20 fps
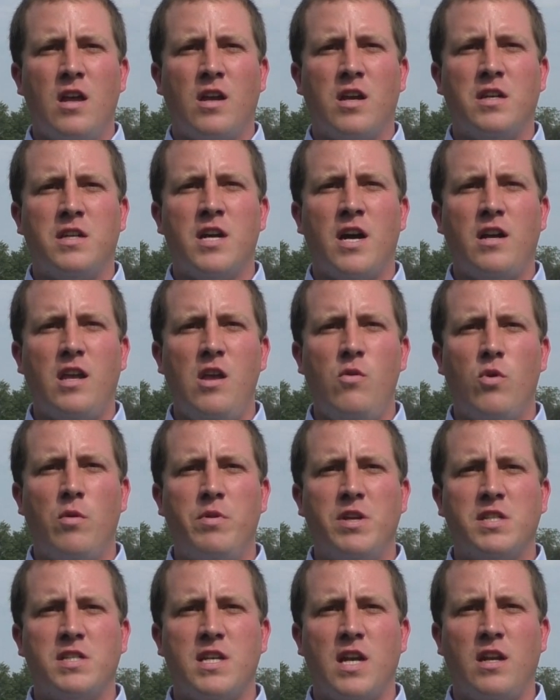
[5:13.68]
Kentucky will
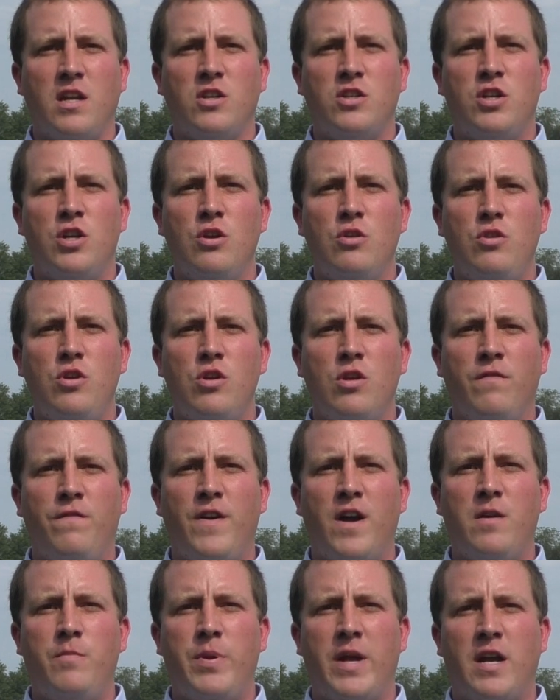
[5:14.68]
be sending two
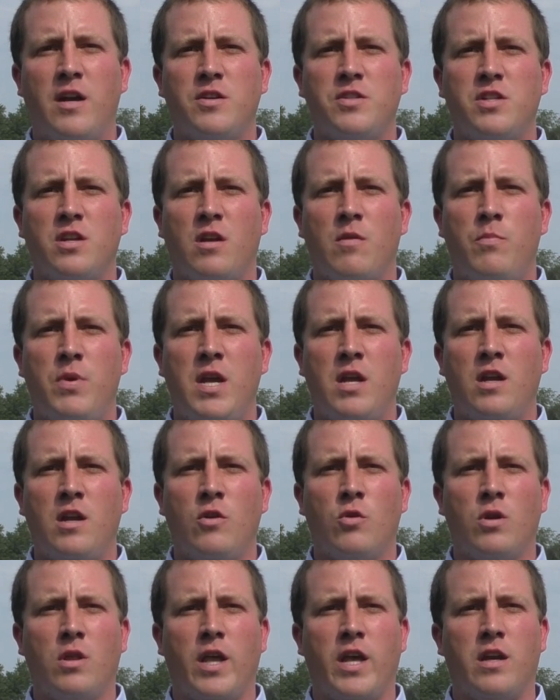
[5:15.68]
unified pairs to compete
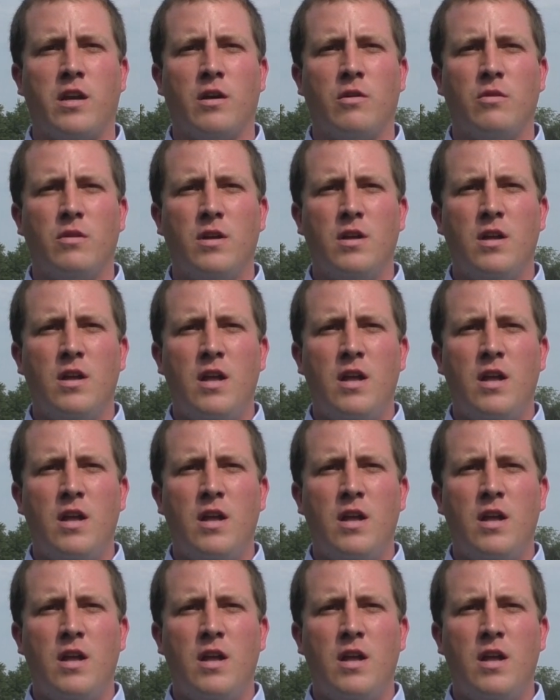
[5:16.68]
in Orlando.